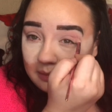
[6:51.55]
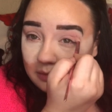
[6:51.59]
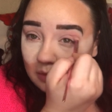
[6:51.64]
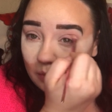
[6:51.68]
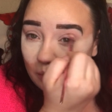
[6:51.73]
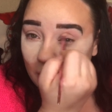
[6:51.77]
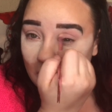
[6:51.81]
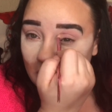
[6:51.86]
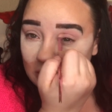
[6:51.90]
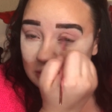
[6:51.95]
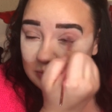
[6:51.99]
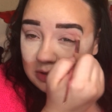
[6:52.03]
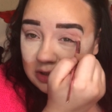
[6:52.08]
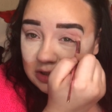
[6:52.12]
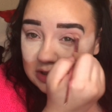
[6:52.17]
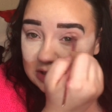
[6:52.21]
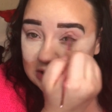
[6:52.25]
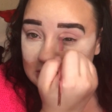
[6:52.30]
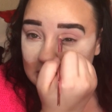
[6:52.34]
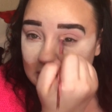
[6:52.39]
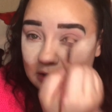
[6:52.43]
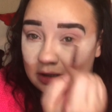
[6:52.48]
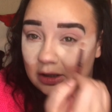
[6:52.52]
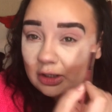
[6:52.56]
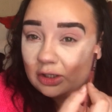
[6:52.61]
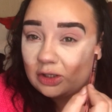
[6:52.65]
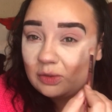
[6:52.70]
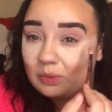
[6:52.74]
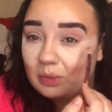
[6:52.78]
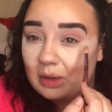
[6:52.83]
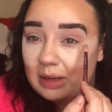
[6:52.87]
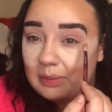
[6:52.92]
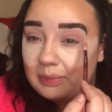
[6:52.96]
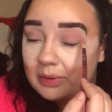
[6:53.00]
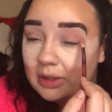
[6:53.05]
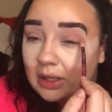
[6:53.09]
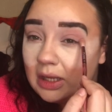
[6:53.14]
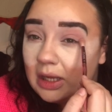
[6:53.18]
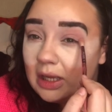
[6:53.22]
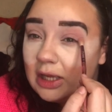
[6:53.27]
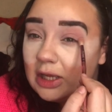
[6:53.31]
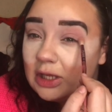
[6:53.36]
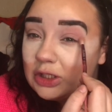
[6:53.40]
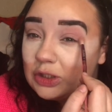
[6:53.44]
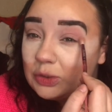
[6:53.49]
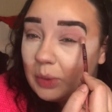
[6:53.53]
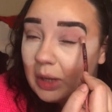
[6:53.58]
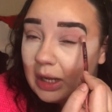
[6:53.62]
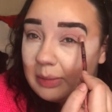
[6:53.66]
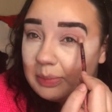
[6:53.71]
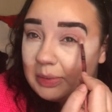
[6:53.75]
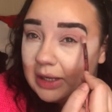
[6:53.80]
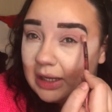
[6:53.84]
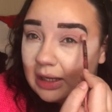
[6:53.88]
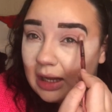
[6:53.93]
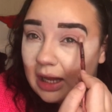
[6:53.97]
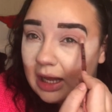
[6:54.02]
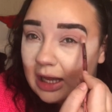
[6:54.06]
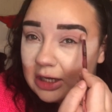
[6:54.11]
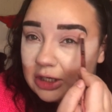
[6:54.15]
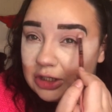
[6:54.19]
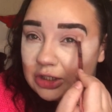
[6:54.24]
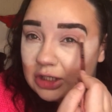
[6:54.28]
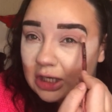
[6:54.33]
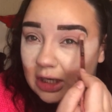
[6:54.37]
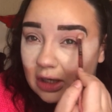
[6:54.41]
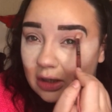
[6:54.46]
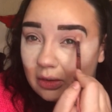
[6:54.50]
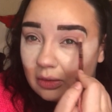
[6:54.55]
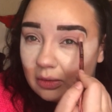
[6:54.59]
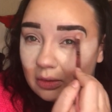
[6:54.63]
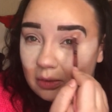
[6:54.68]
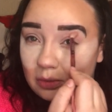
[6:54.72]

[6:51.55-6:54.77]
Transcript: to watch me just sit there swiping eyeshadow,